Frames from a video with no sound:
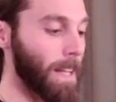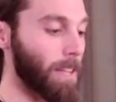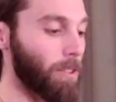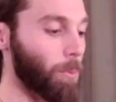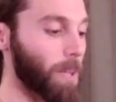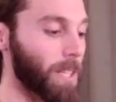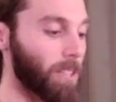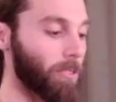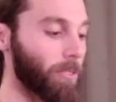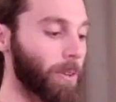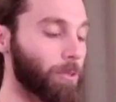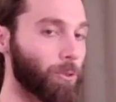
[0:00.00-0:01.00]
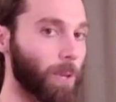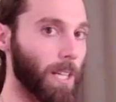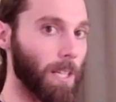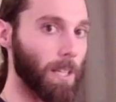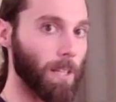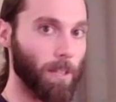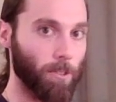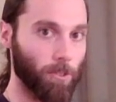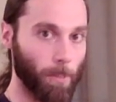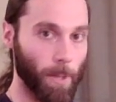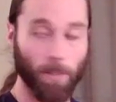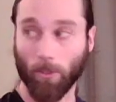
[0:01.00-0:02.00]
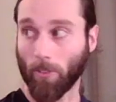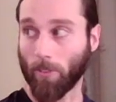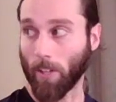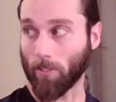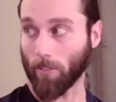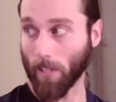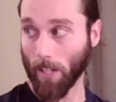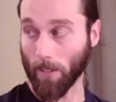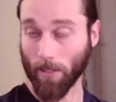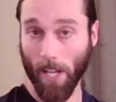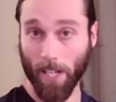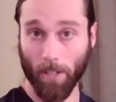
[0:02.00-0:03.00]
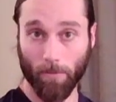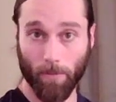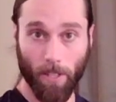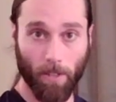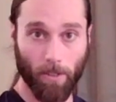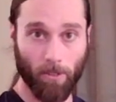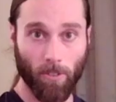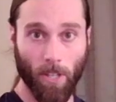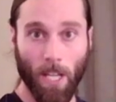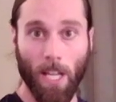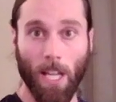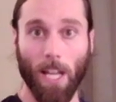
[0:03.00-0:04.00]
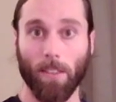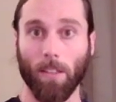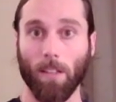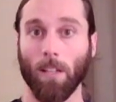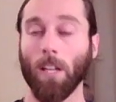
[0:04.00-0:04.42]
This one gets a little tricky, so pay close attention. Interlock your fingers, and the